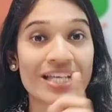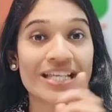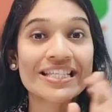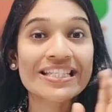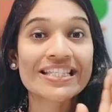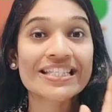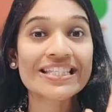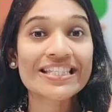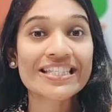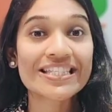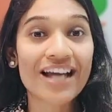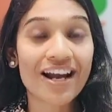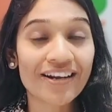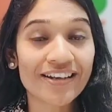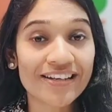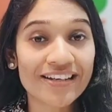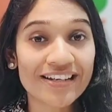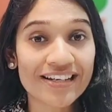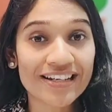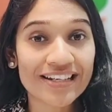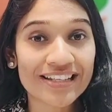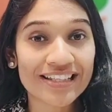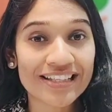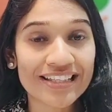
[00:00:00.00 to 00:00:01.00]

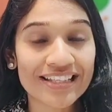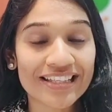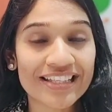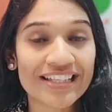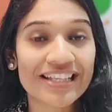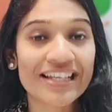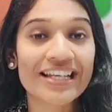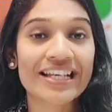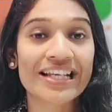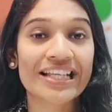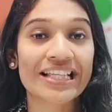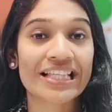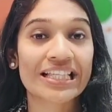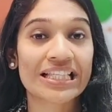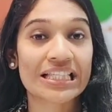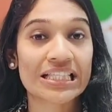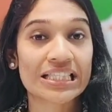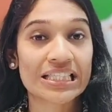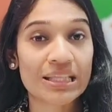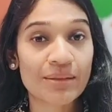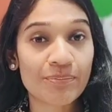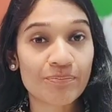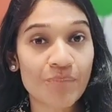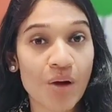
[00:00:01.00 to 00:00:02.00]
"Suddenly
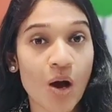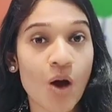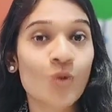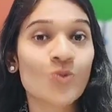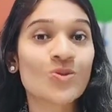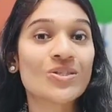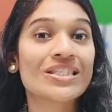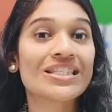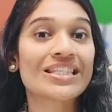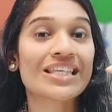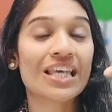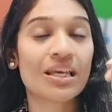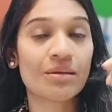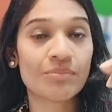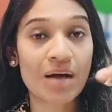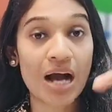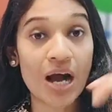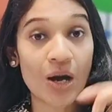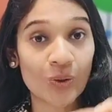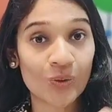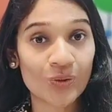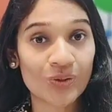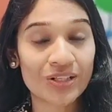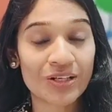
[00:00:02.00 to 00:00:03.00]
the mouse came
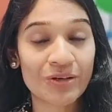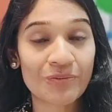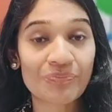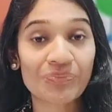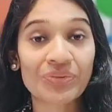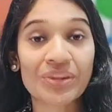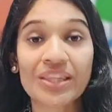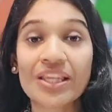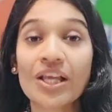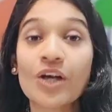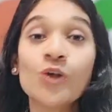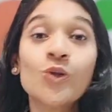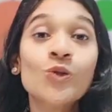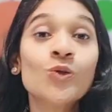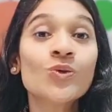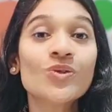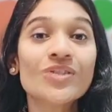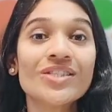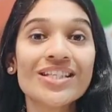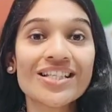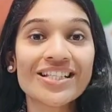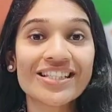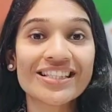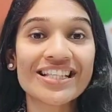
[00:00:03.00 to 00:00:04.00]
out." Now
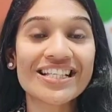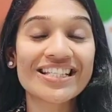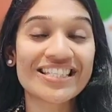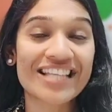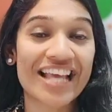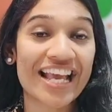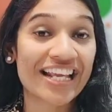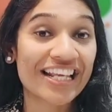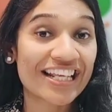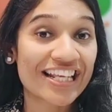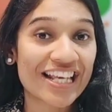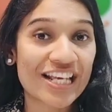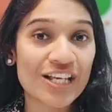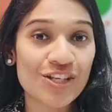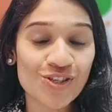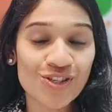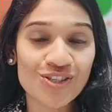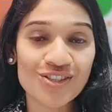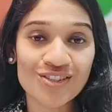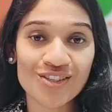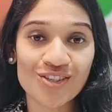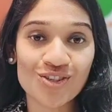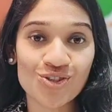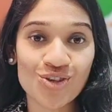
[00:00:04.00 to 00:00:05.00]
using this
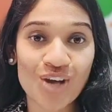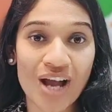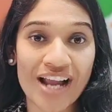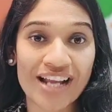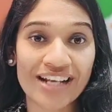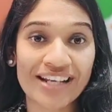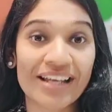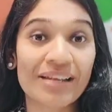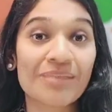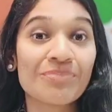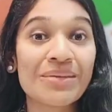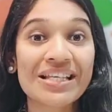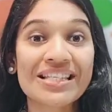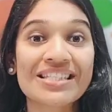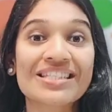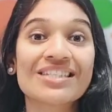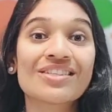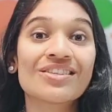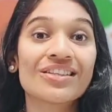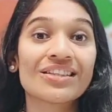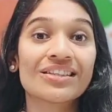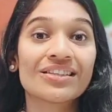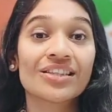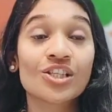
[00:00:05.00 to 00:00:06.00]
engages the child and makes
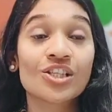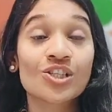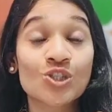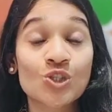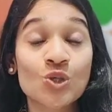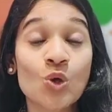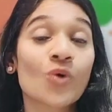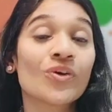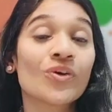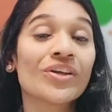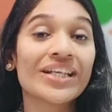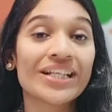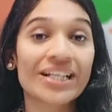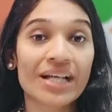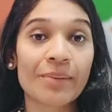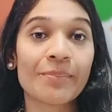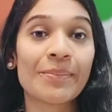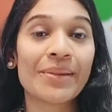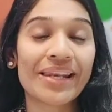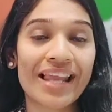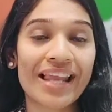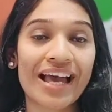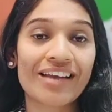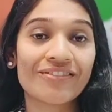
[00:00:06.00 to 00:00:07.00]
the story come
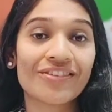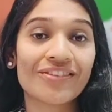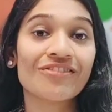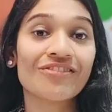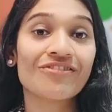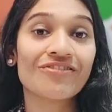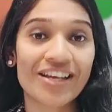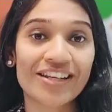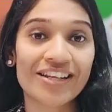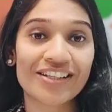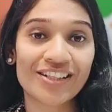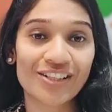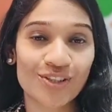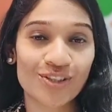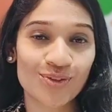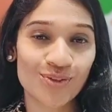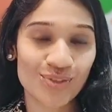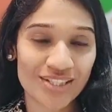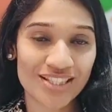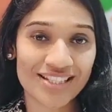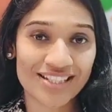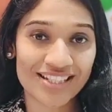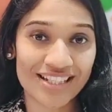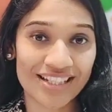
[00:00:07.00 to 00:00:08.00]
alive and very
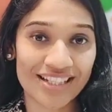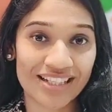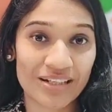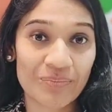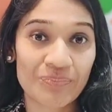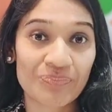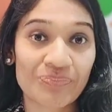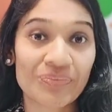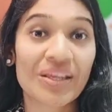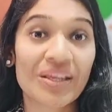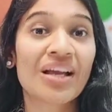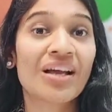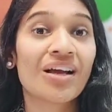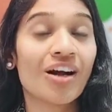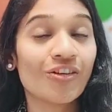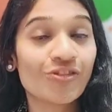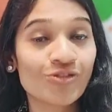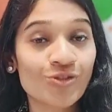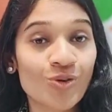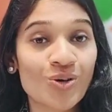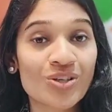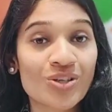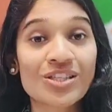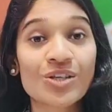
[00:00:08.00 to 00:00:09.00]
interesting. Of
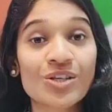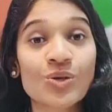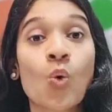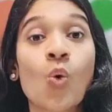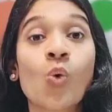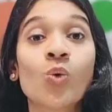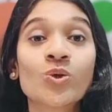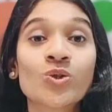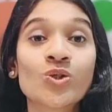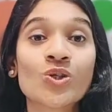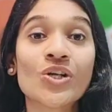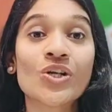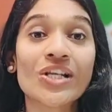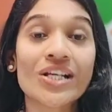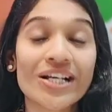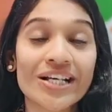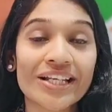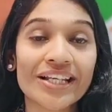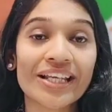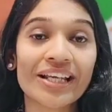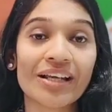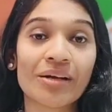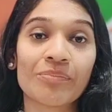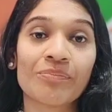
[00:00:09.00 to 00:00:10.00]
course, they're also
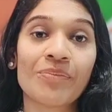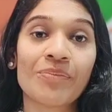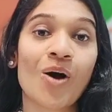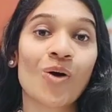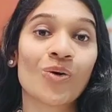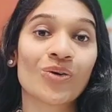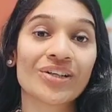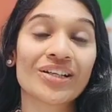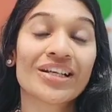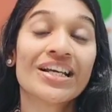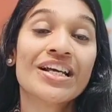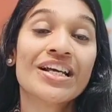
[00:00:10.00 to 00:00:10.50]
learning about